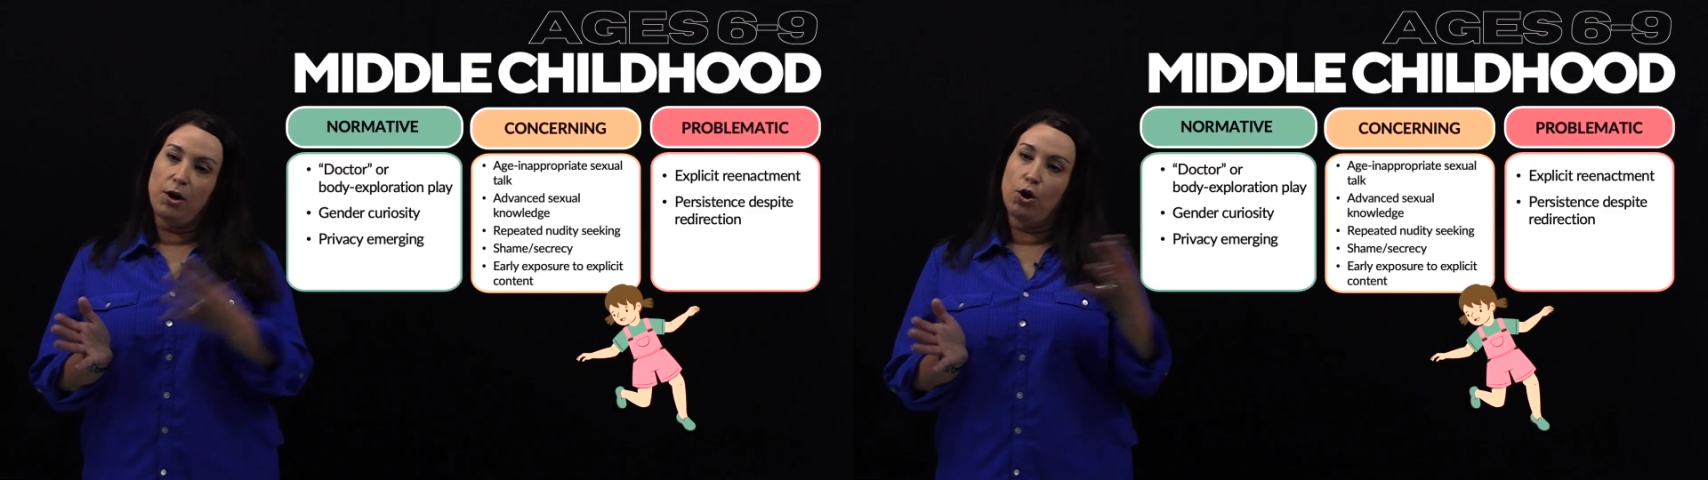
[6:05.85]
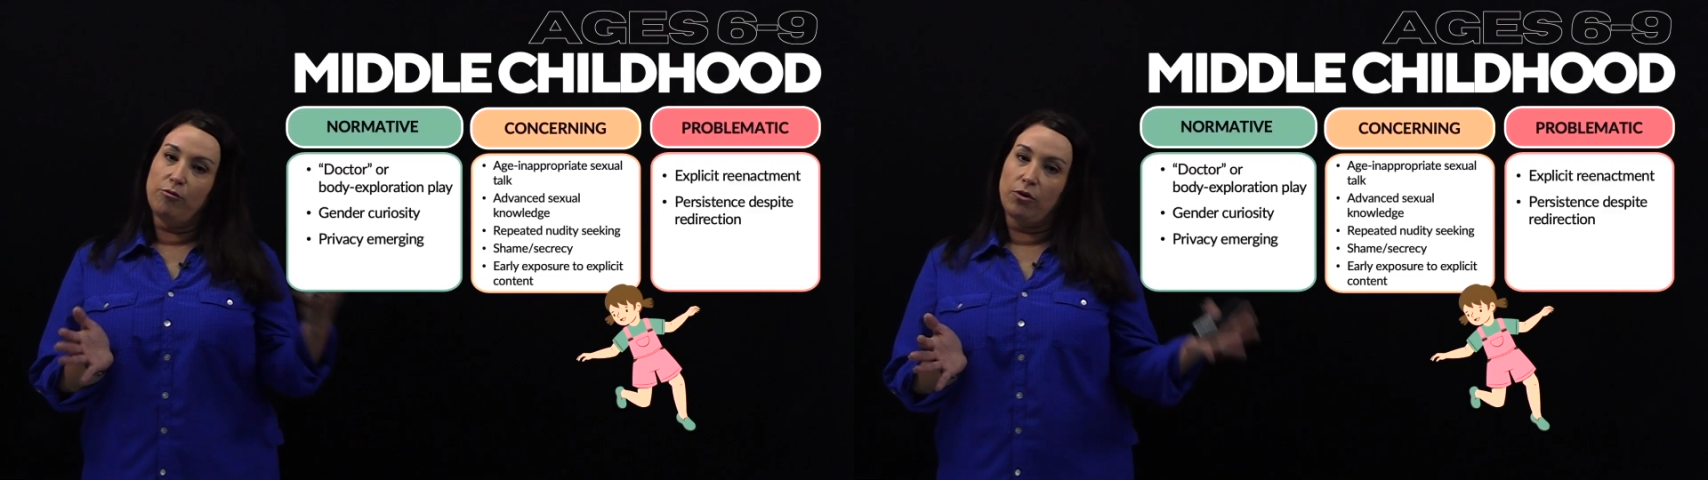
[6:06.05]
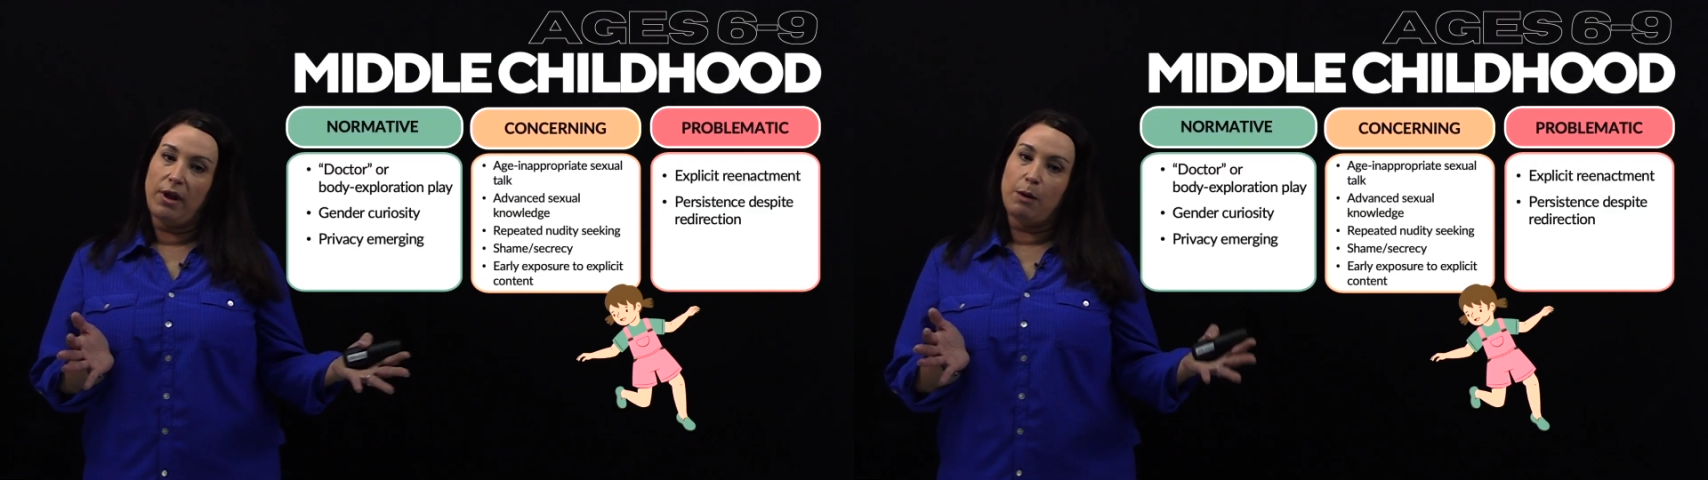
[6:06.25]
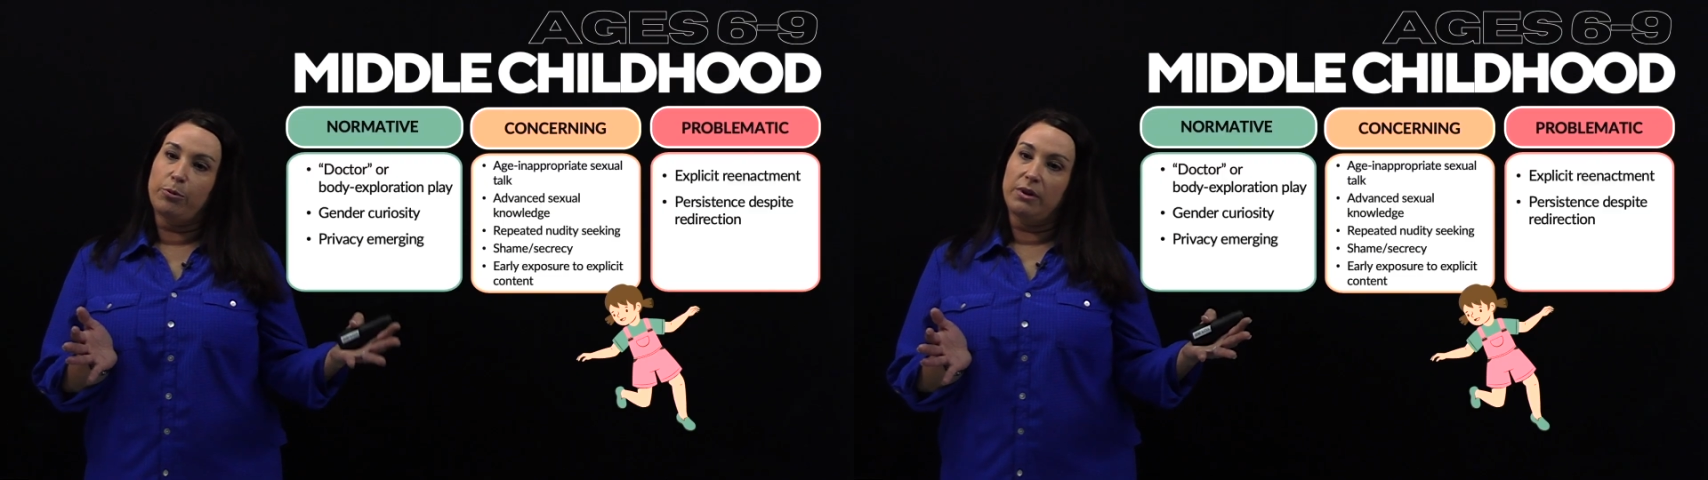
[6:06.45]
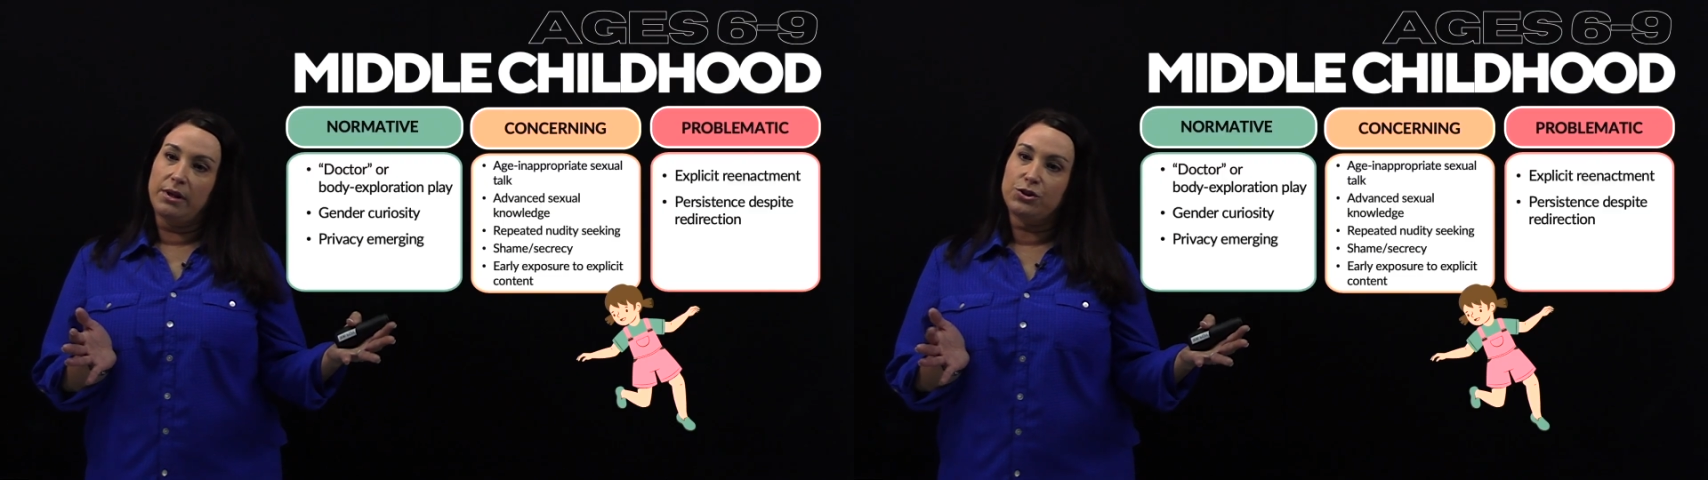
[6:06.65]
overlap
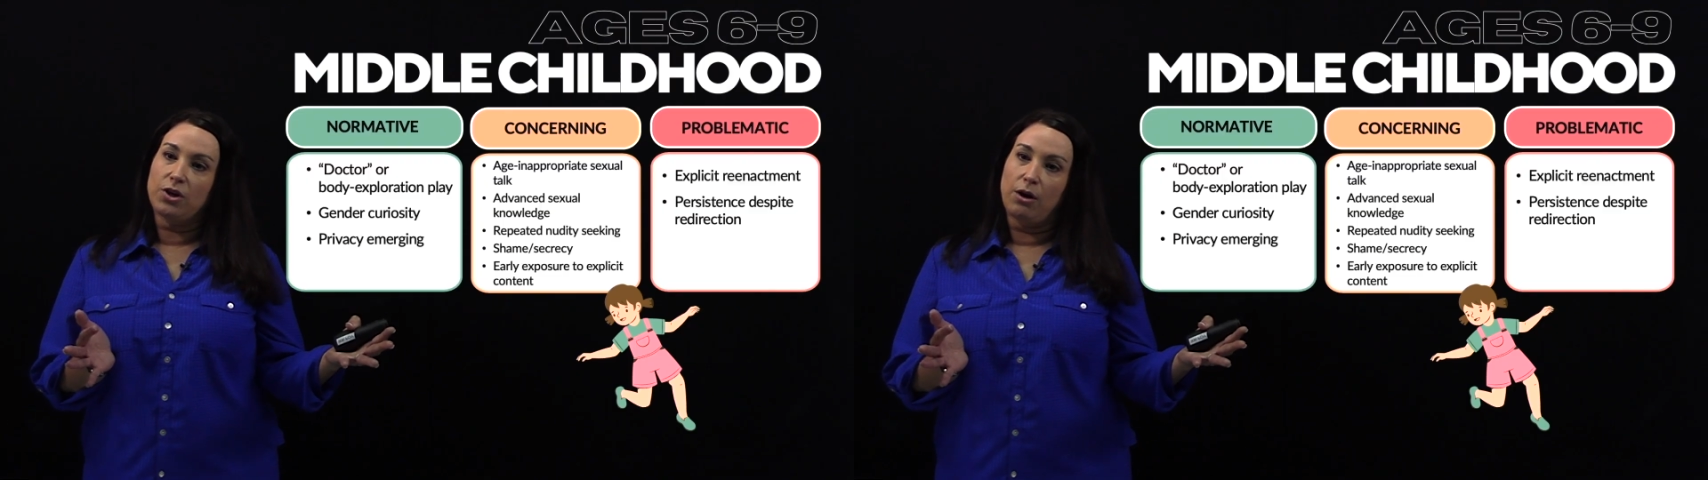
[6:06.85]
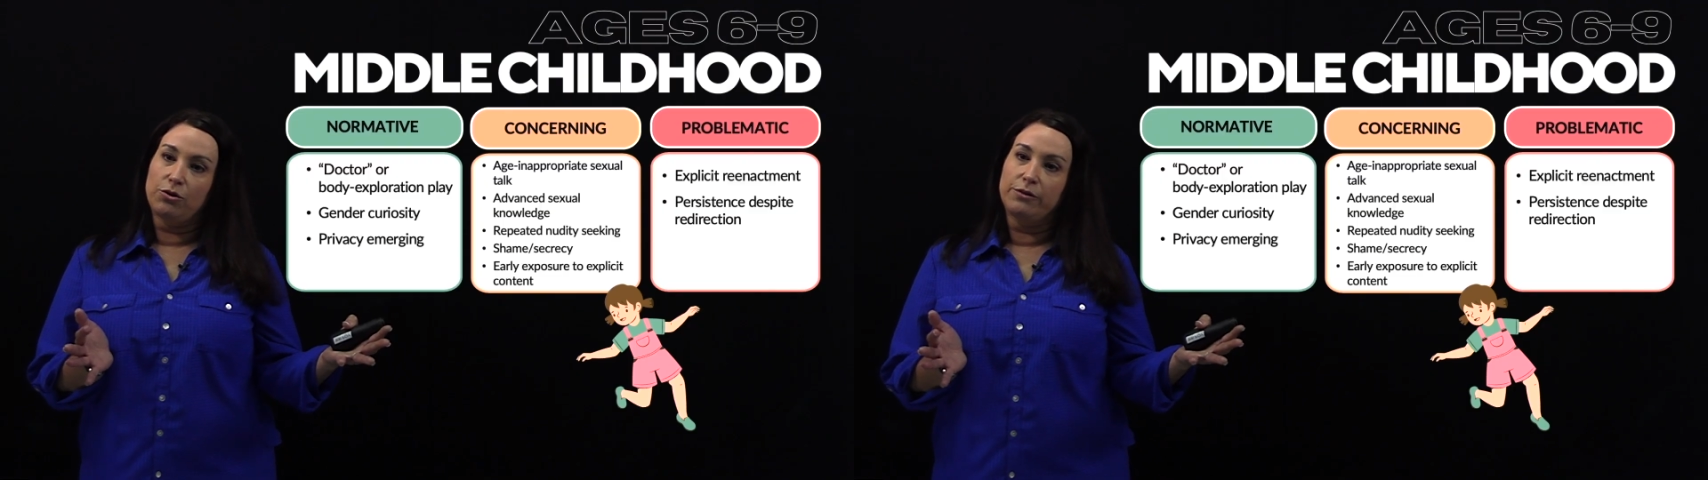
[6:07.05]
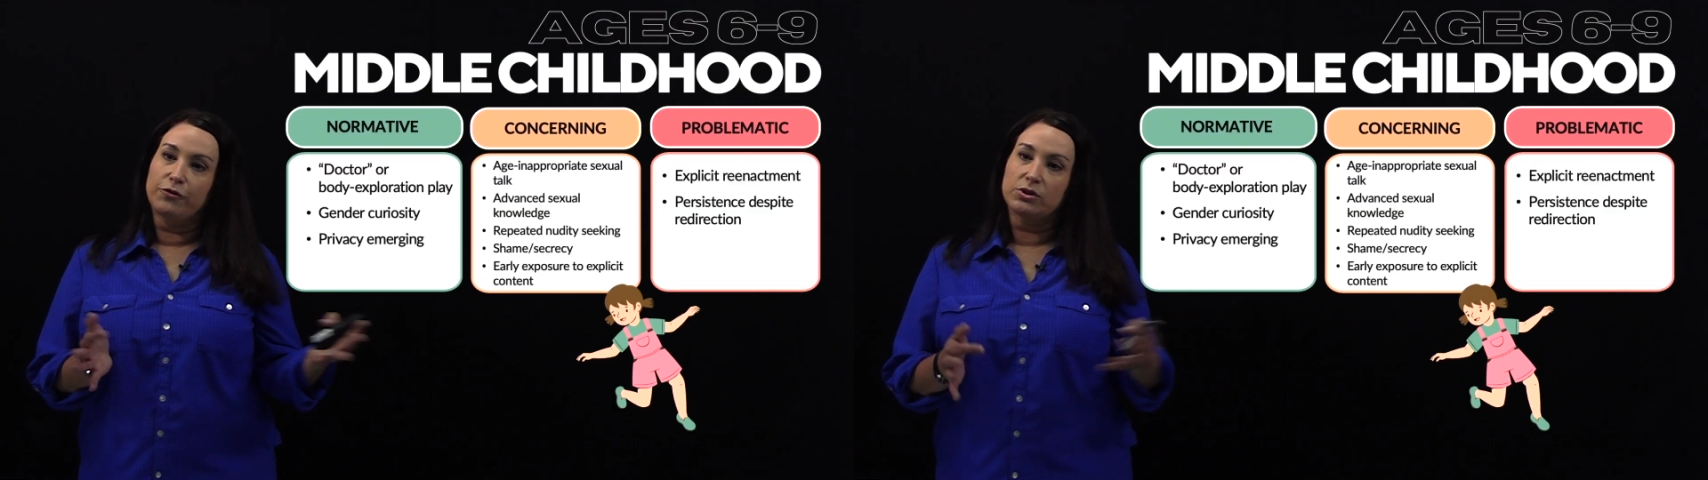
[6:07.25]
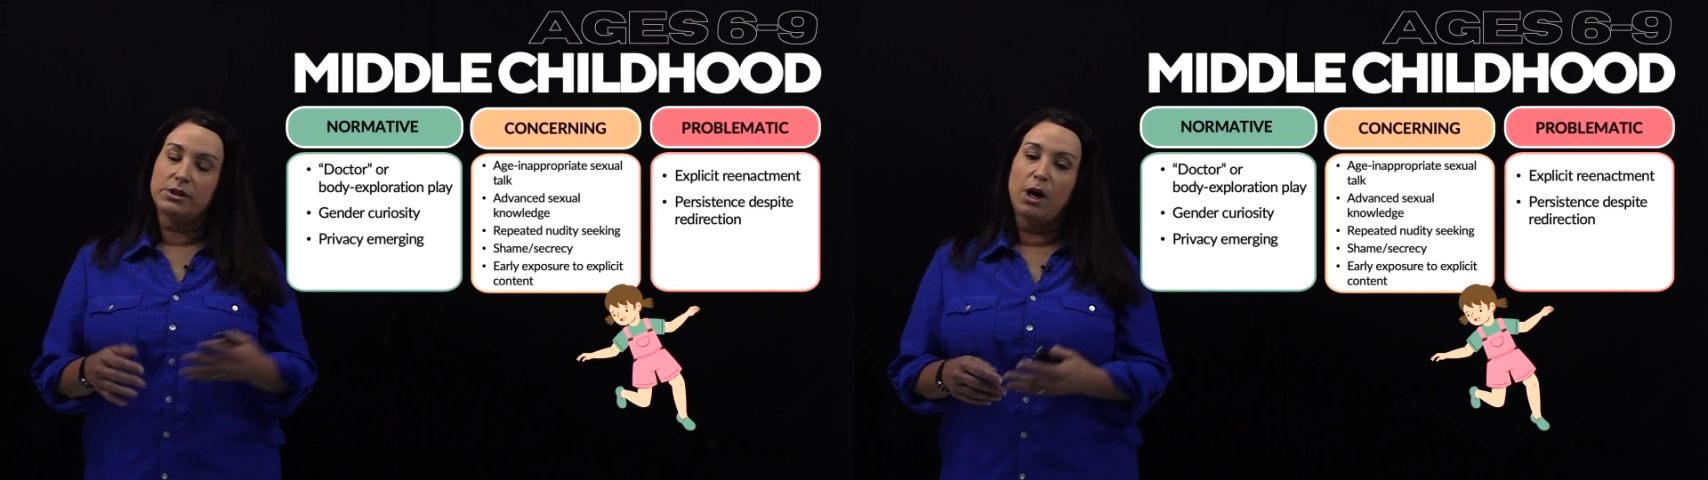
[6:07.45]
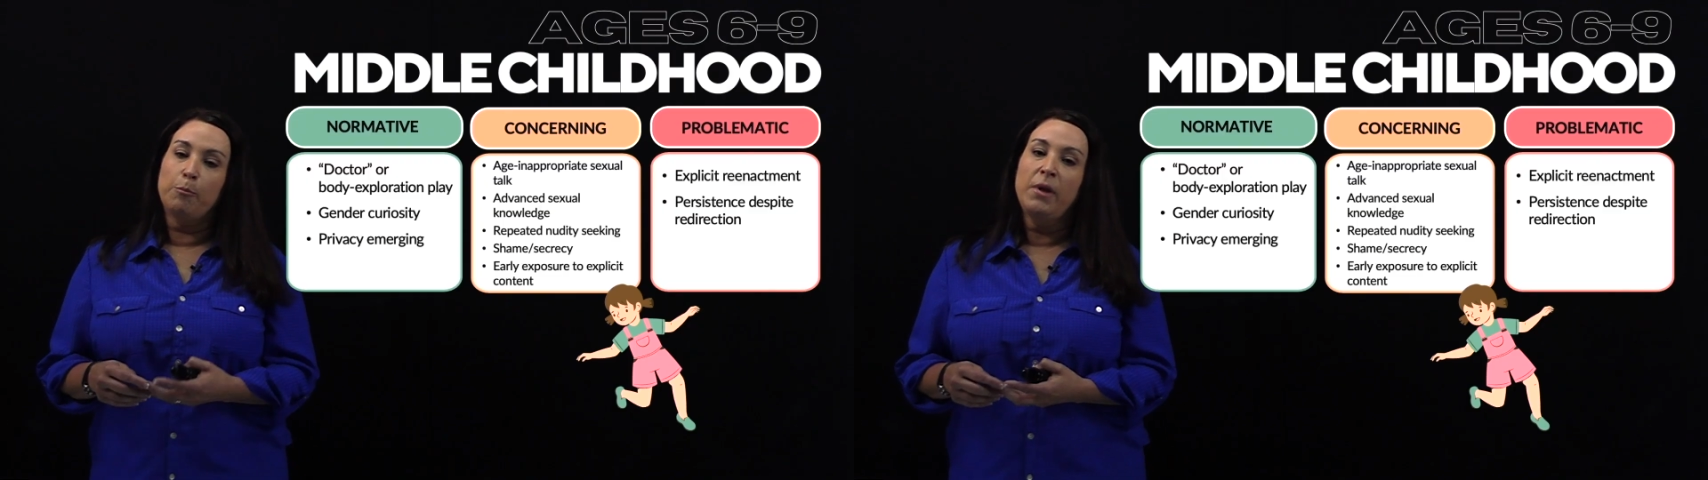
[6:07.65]
with late childhood for
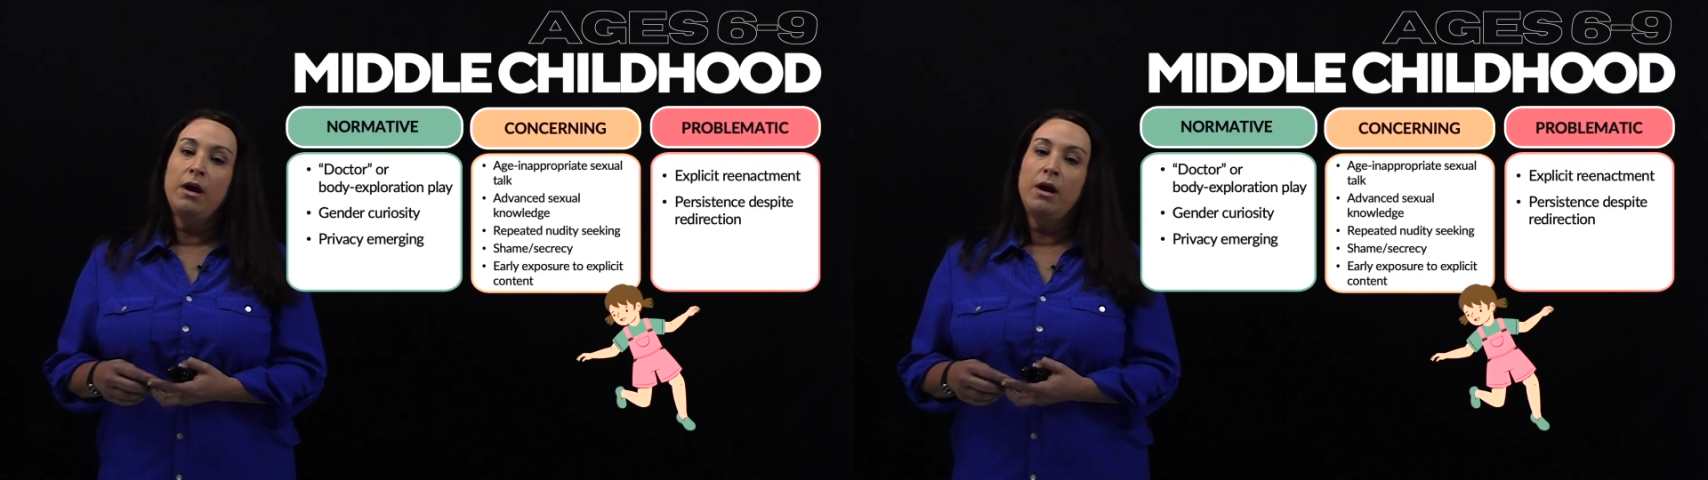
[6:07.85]
some.